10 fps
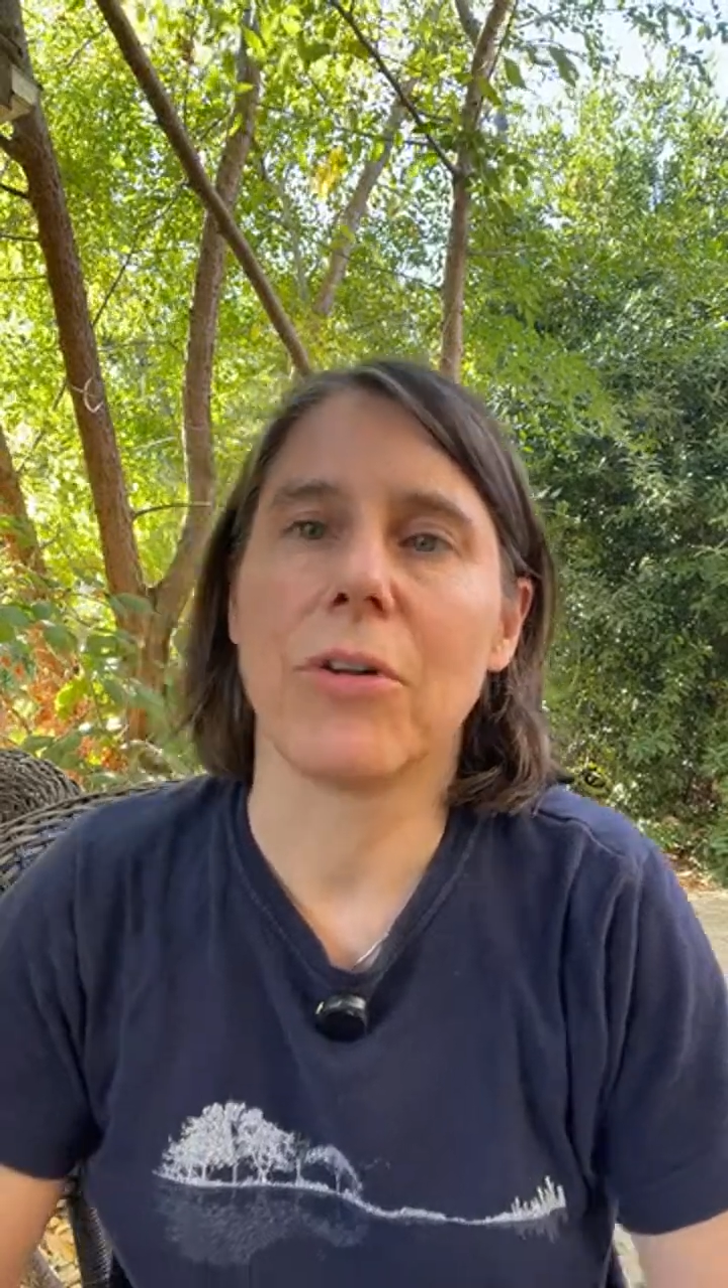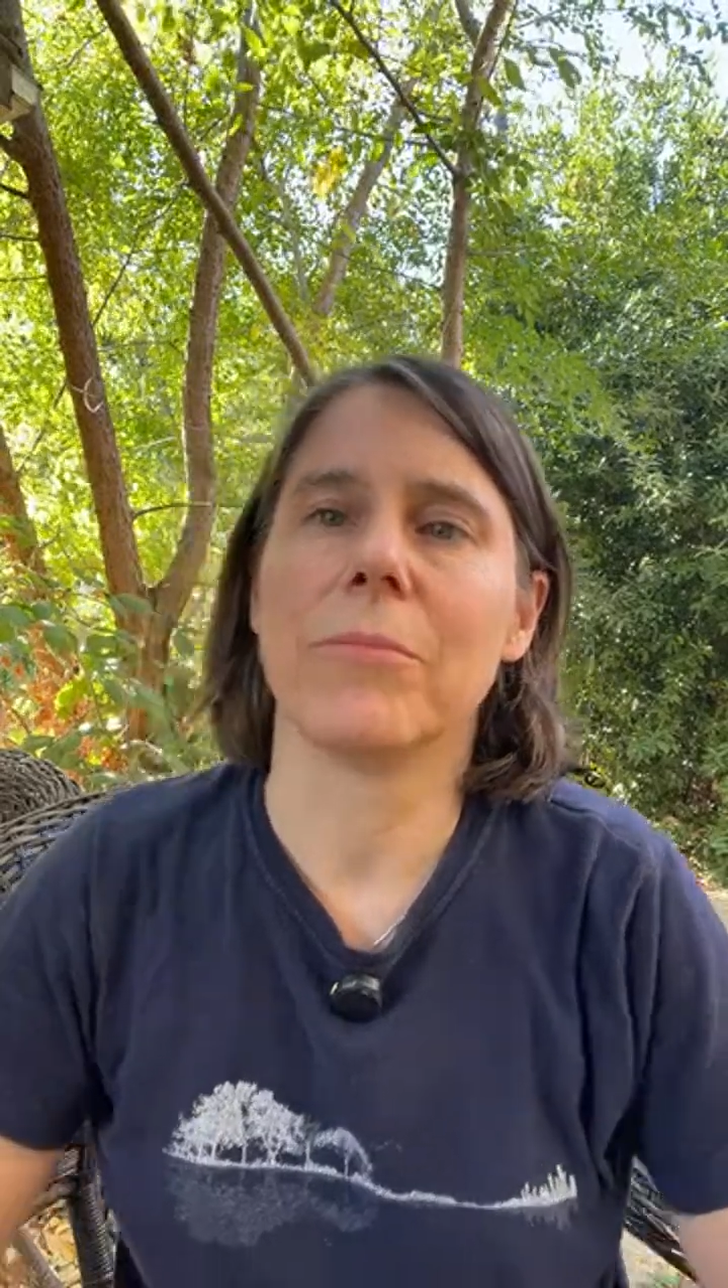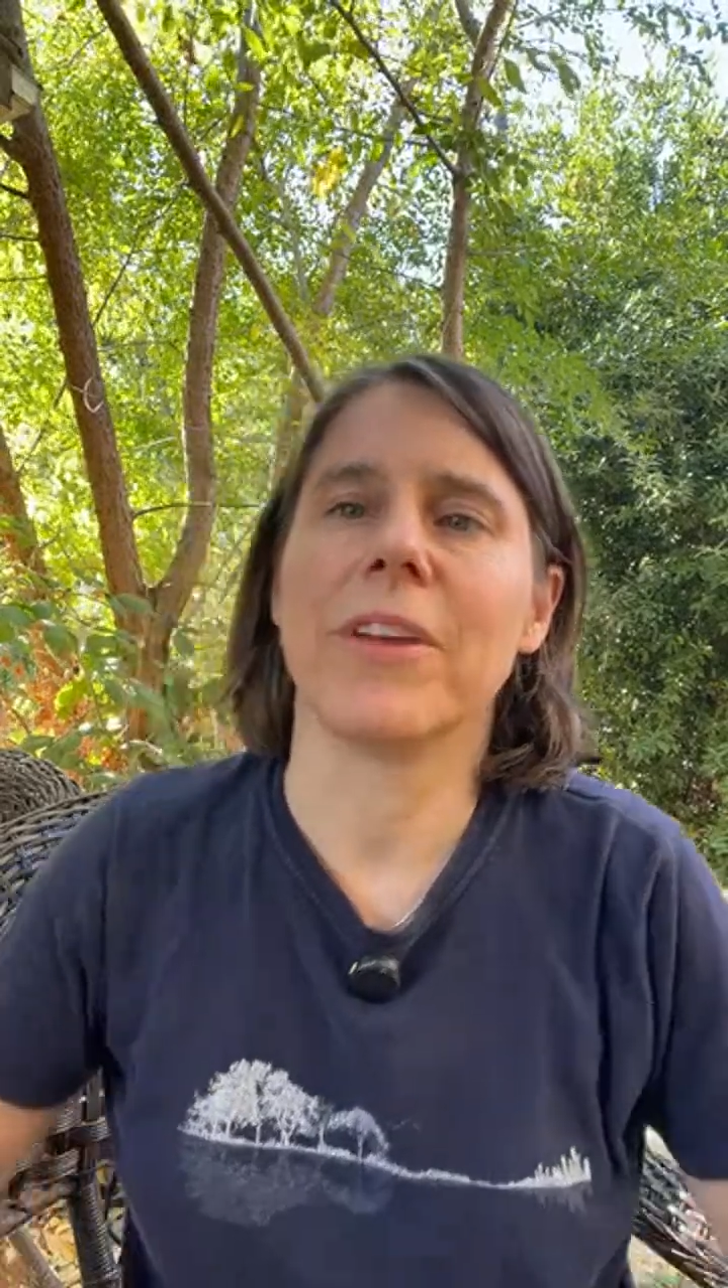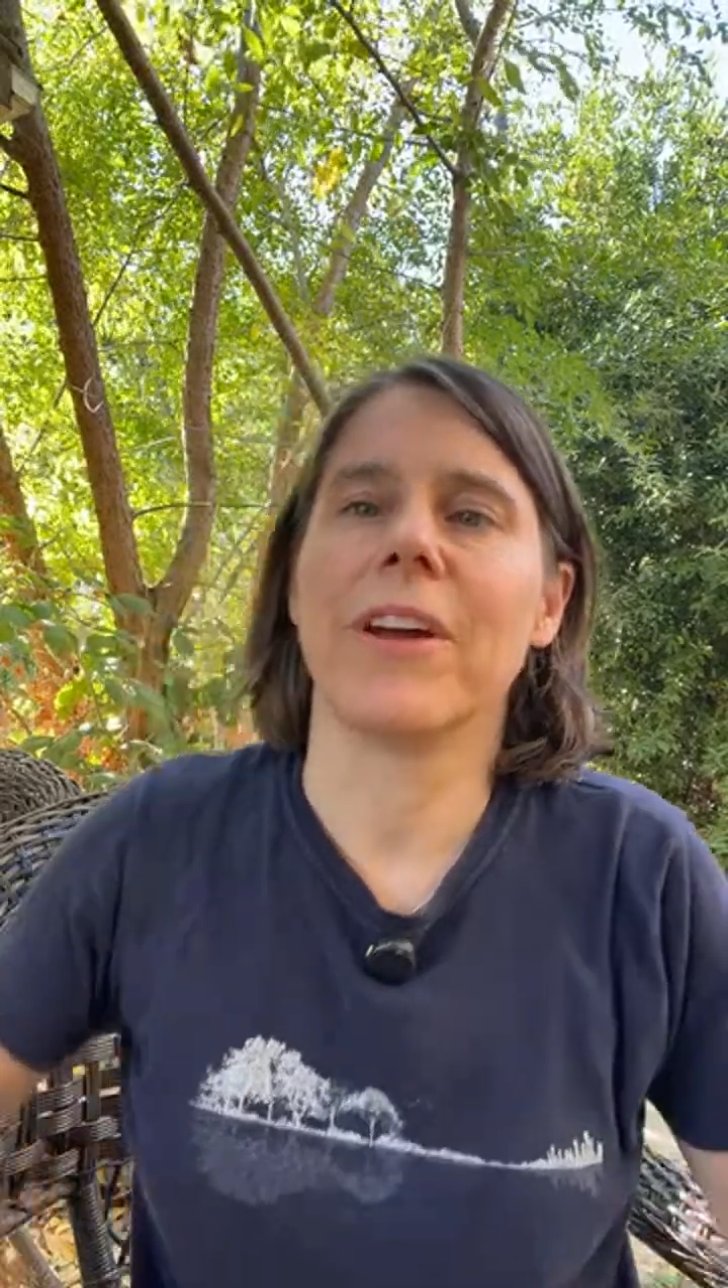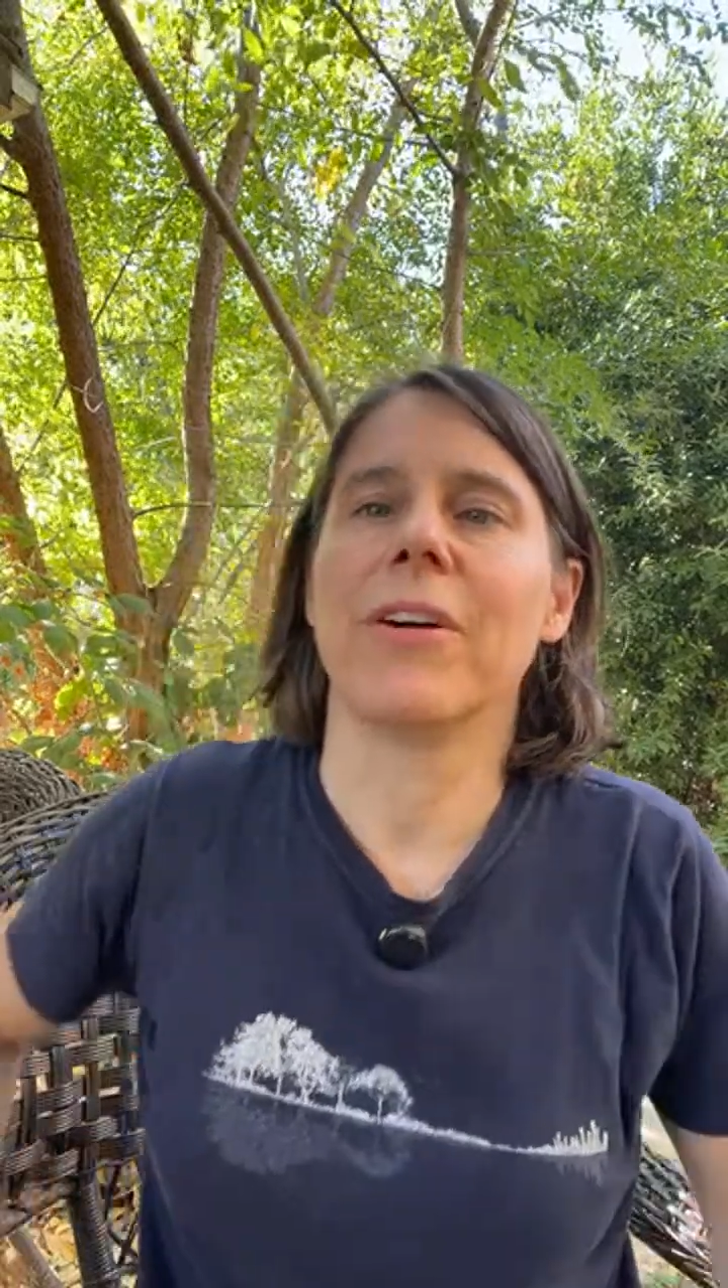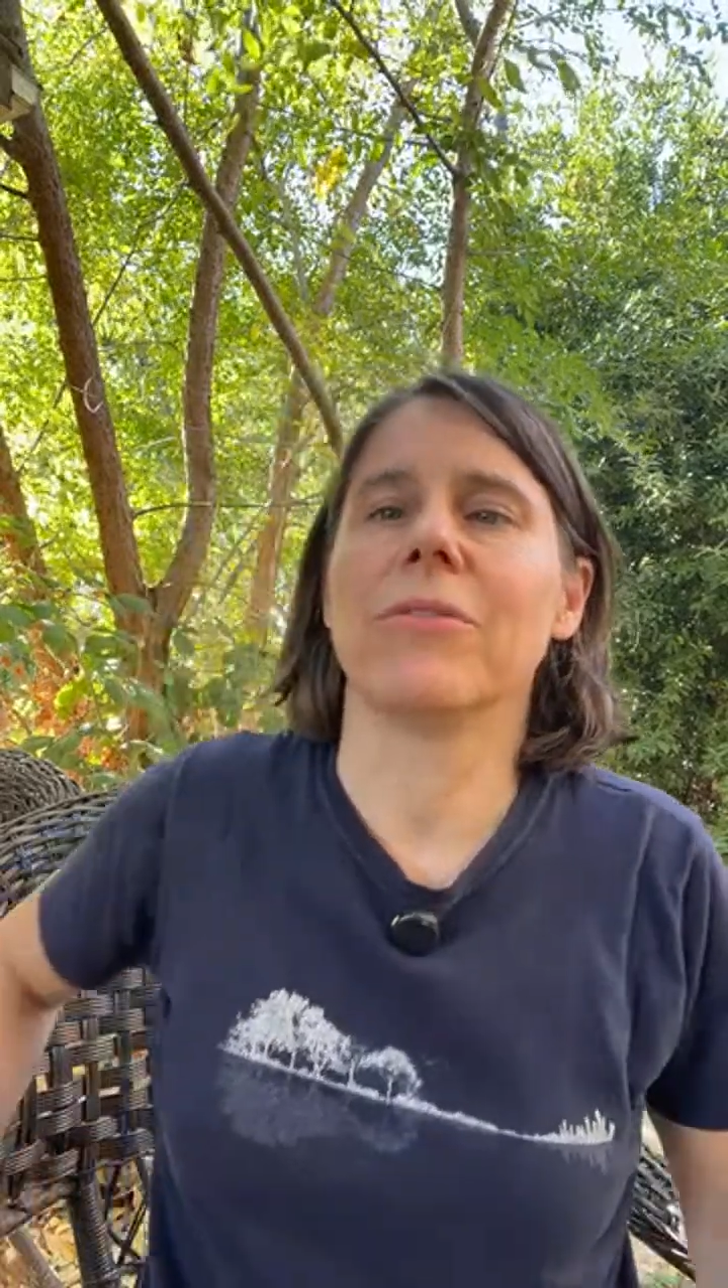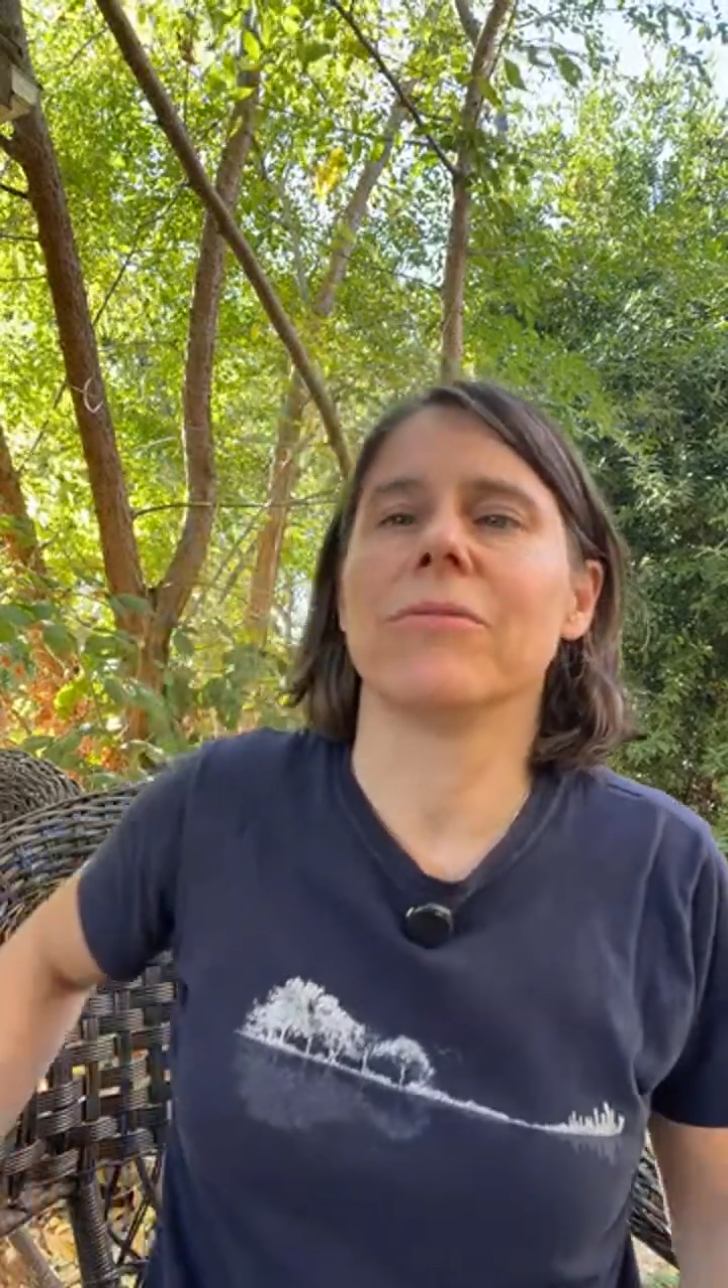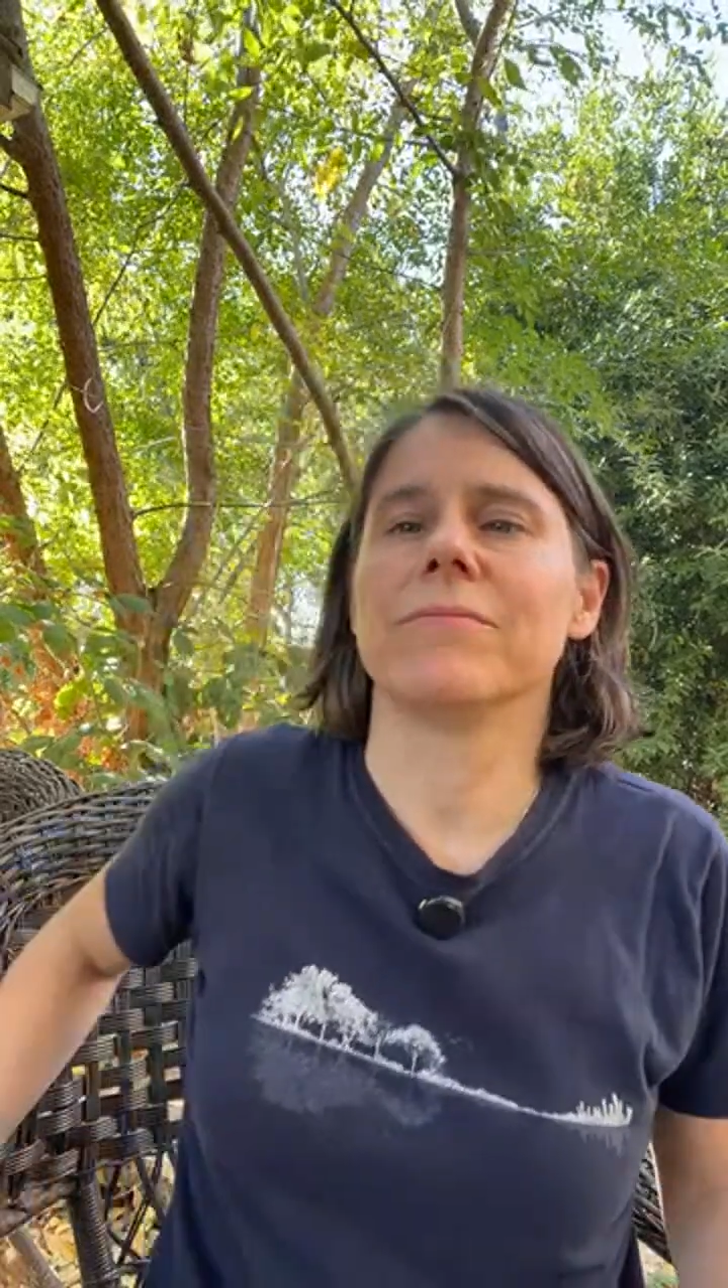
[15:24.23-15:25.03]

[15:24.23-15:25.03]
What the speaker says: down